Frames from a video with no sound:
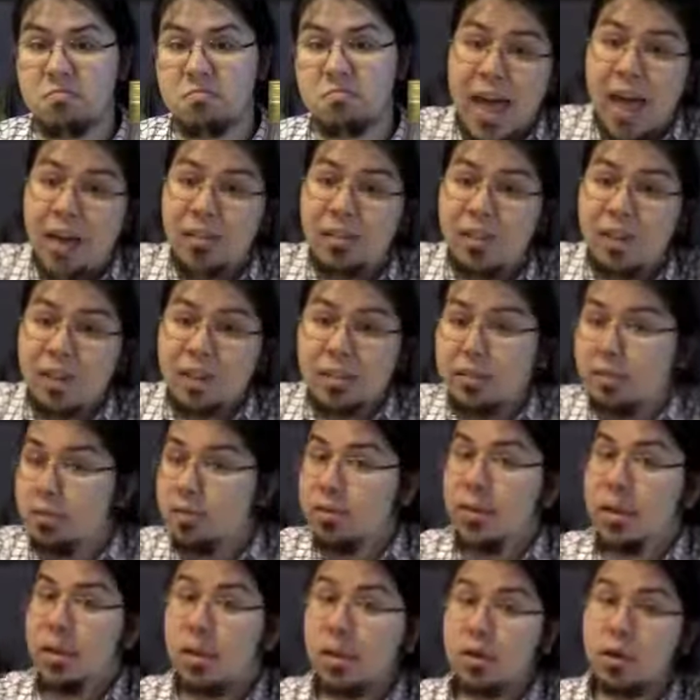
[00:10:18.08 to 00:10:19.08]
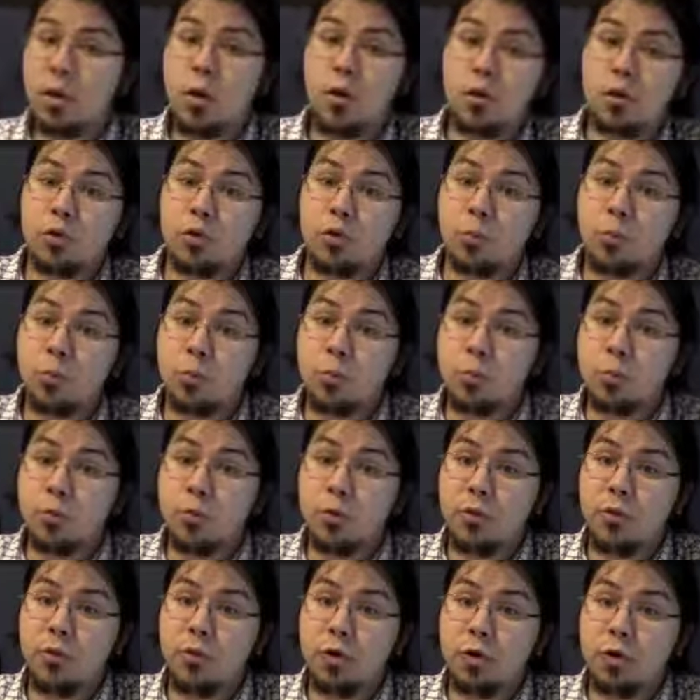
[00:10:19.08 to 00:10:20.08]
And if you'd like to see those
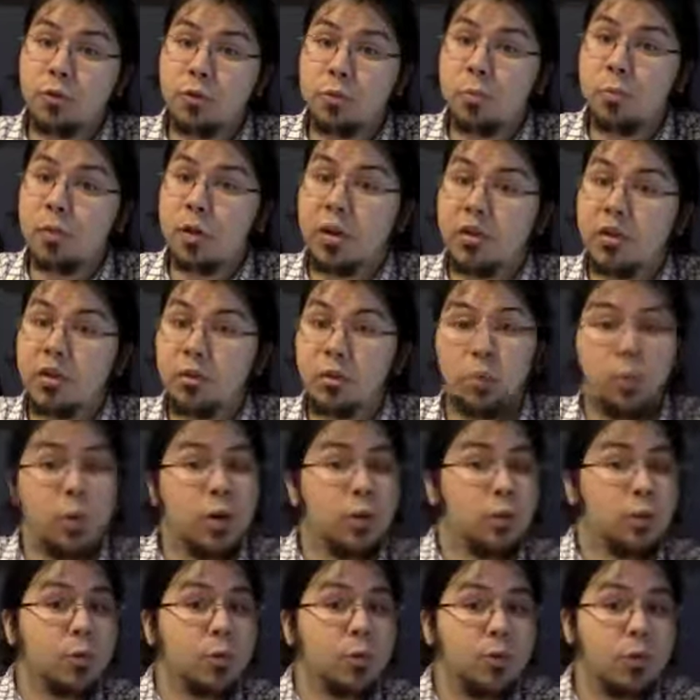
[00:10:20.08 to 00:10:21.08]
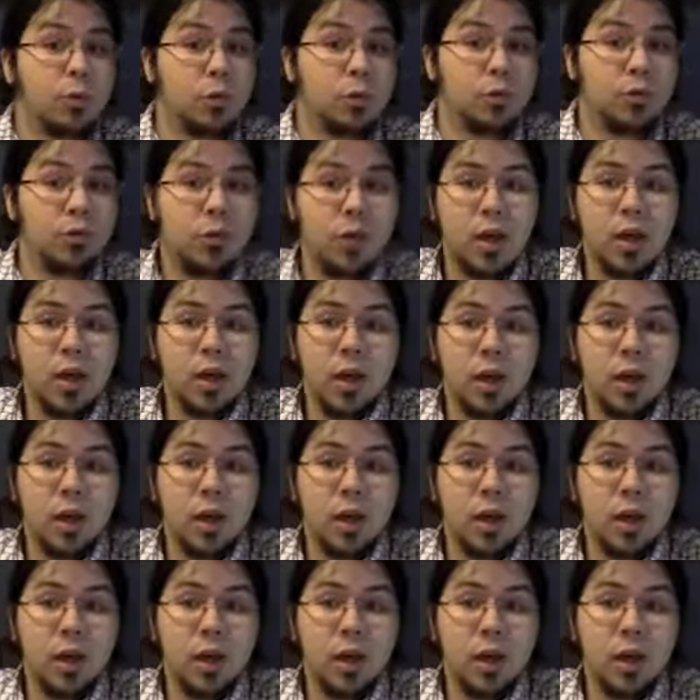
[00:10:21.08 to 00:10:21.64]
reviews, plus written reviews,